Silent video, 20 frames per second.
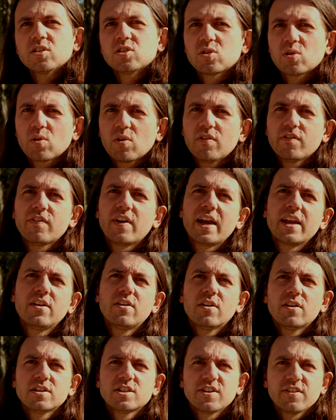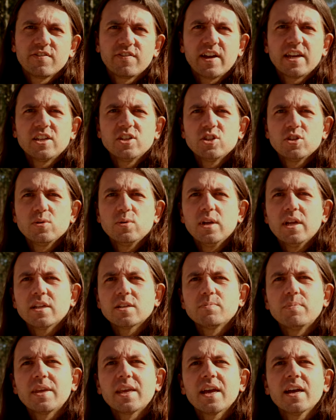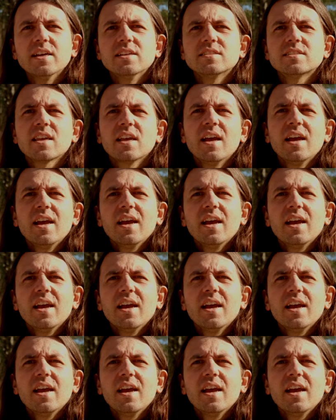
a solar finder to fine tune it because